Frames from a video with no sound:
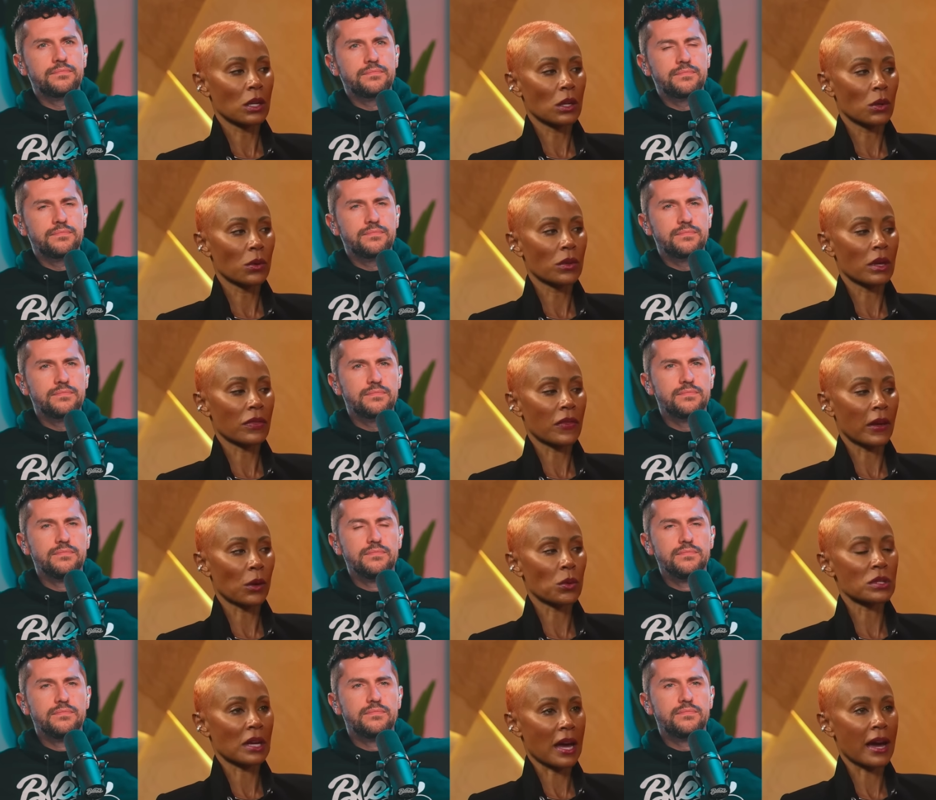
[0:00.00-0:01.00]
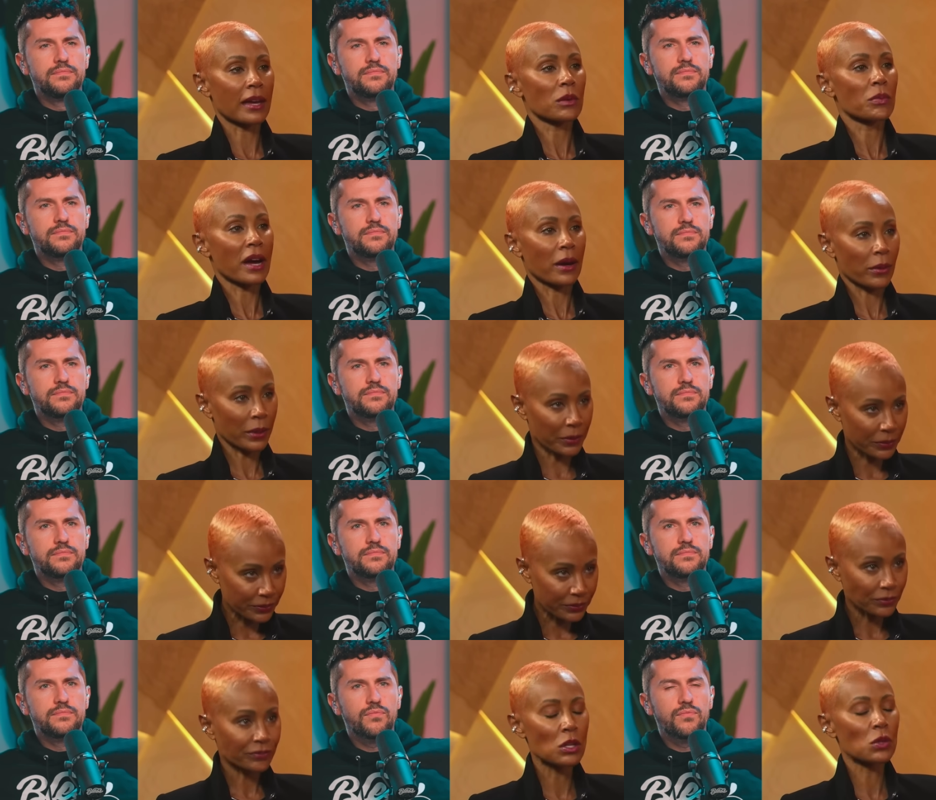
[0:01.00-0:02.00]
Speaker 1: I knew that there was a higher power.
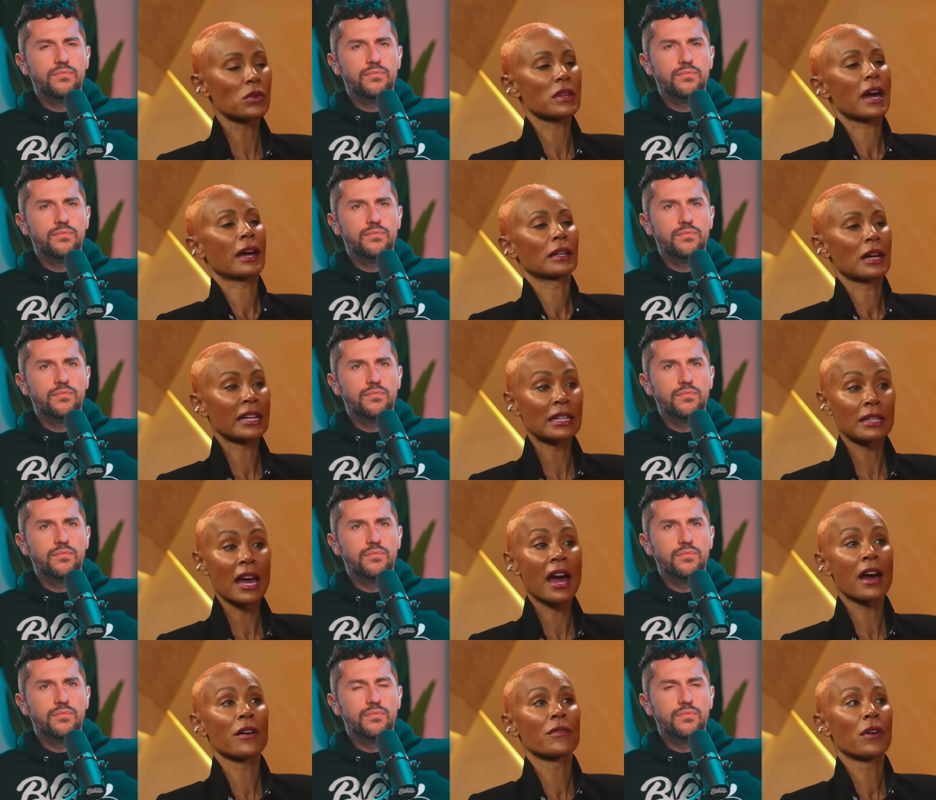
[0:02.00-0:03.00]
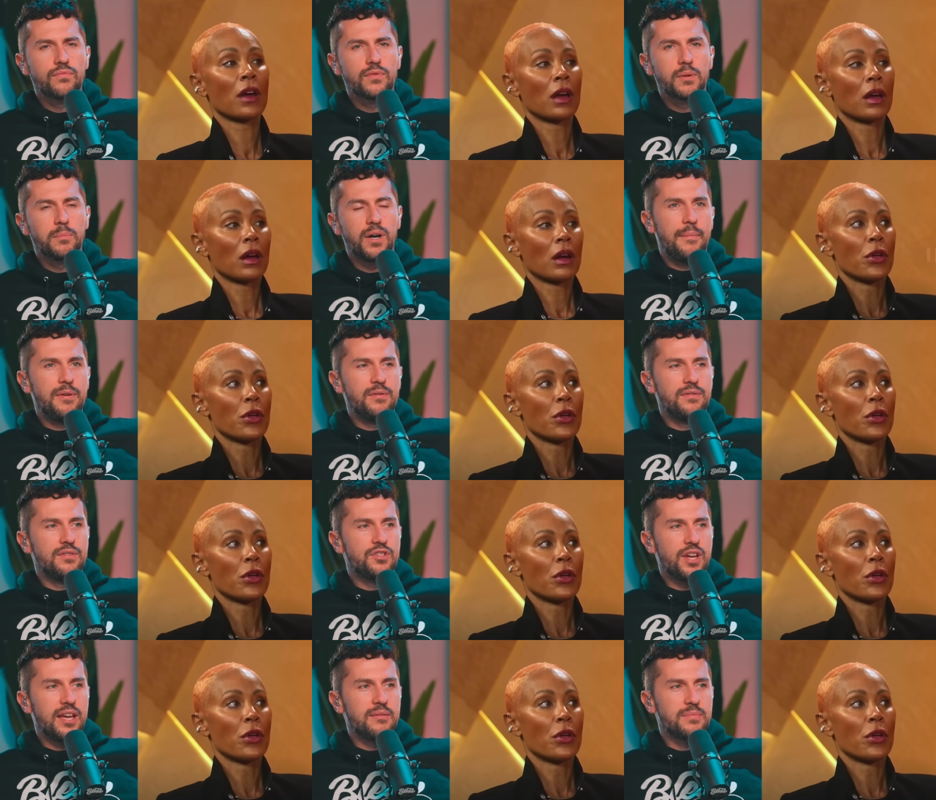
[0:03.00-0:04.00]
I knew that. I didn't have.
Speaker 2: I mean,
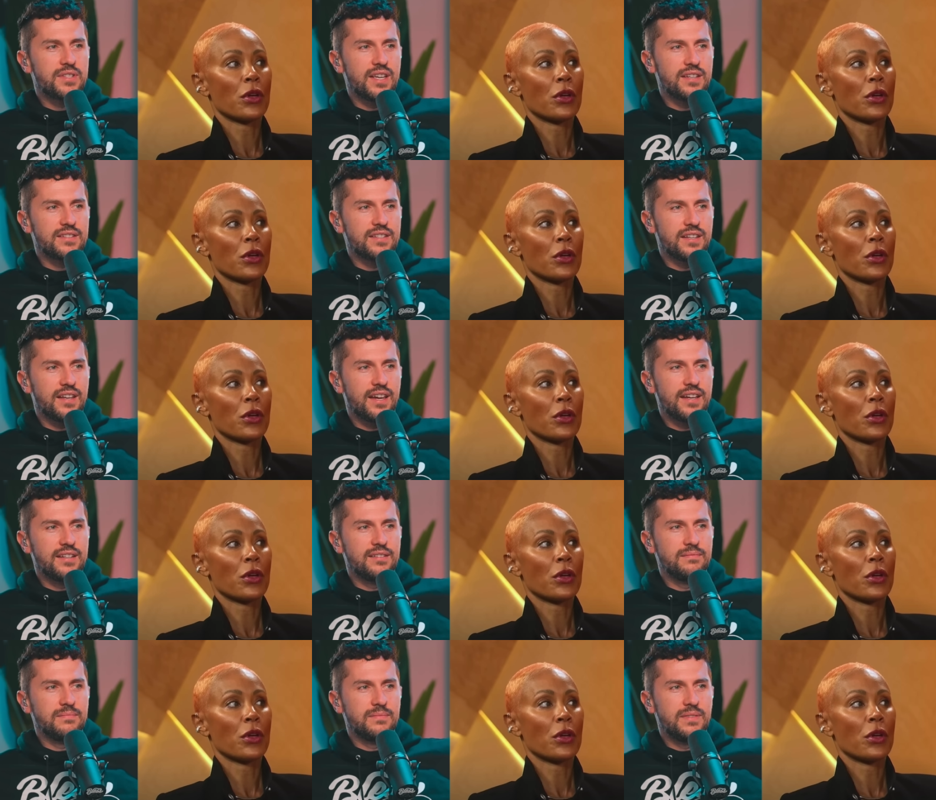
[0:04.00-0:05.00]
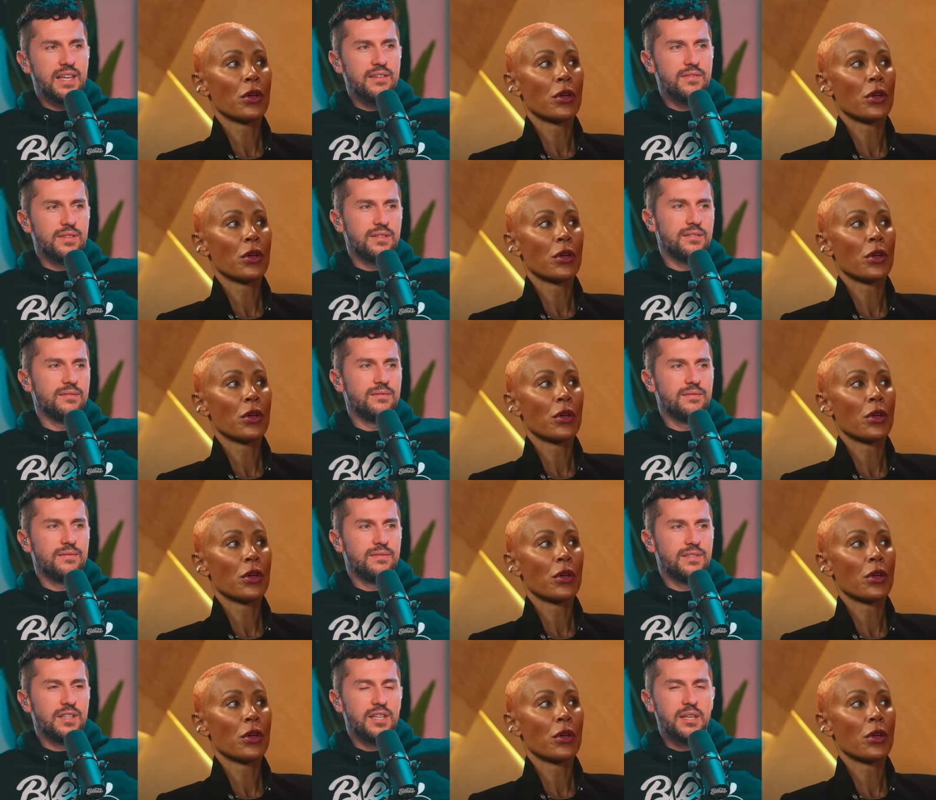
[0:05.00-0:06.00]
James says that, like, even
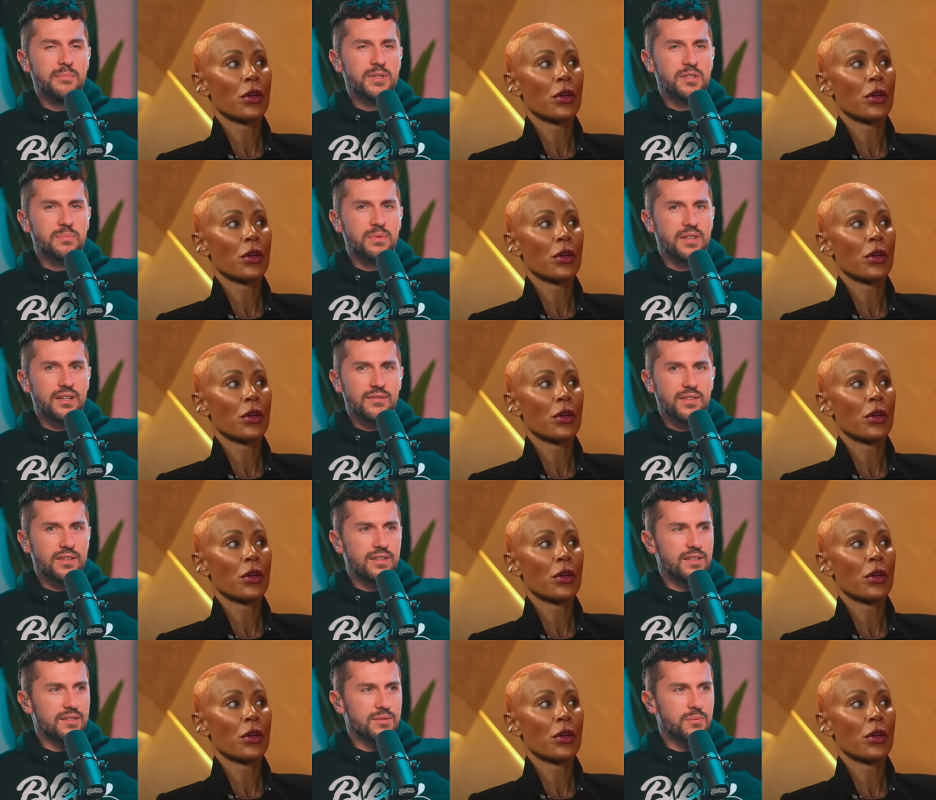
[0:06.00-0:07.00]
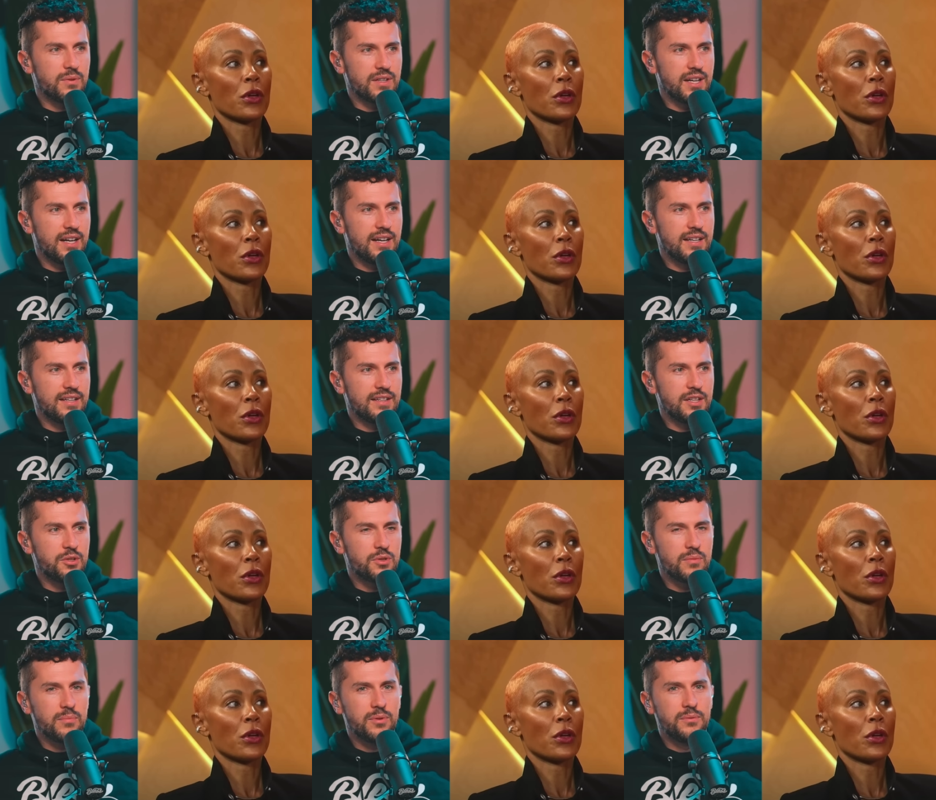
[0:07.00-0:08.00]
the demons believe that there's one God and they
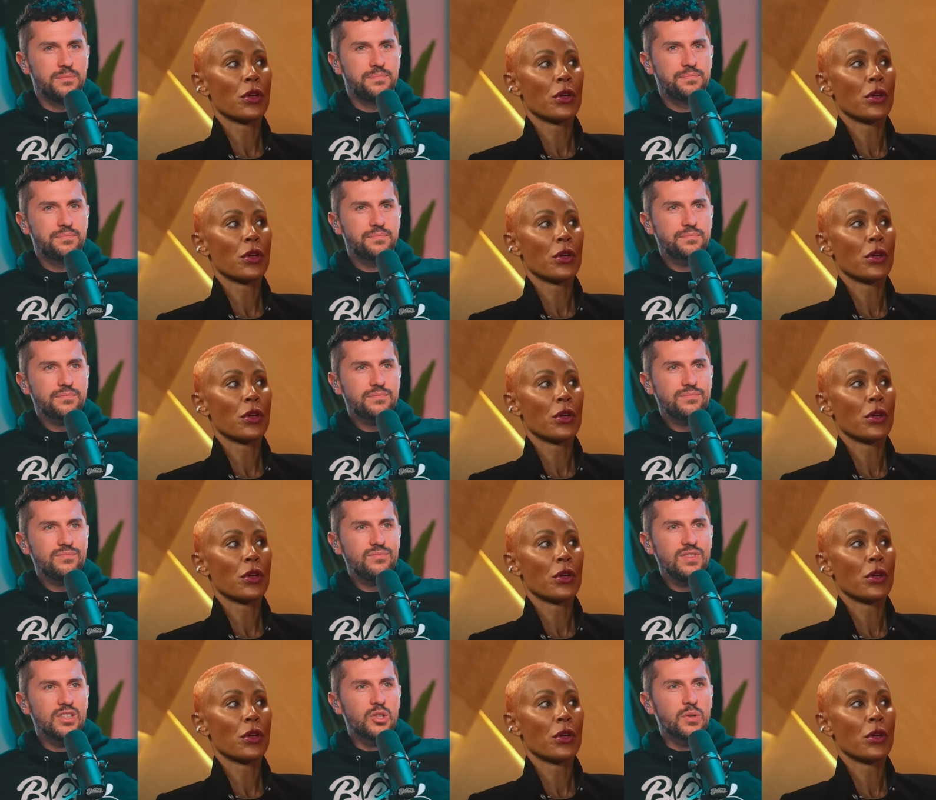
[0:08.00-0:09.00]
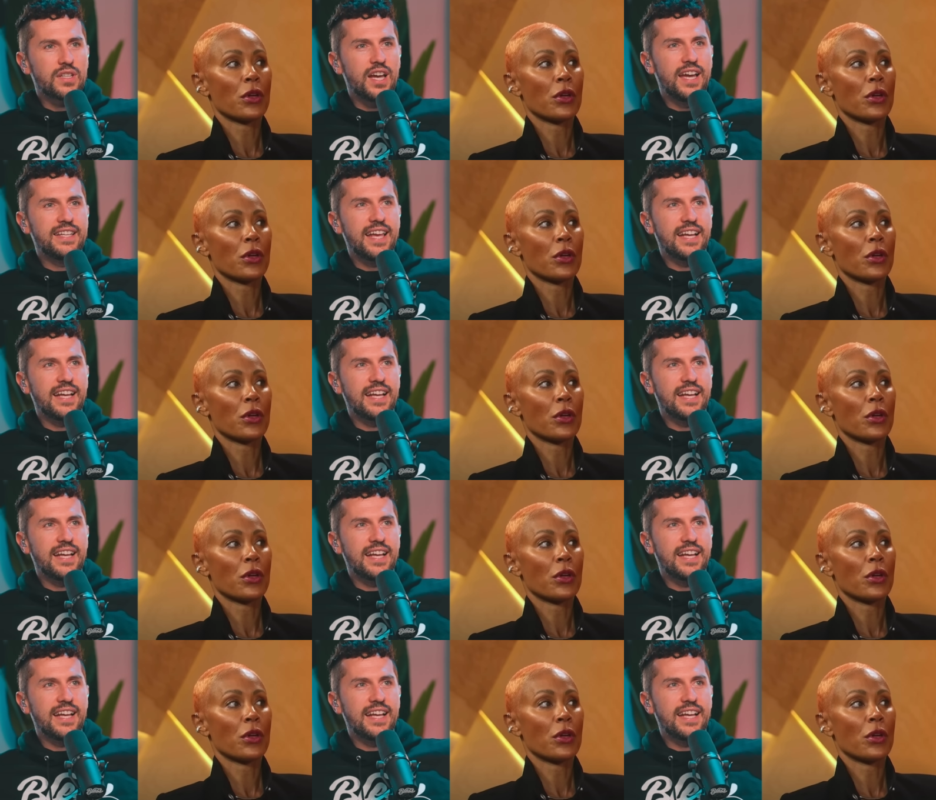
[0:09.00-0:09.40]
tremble. So th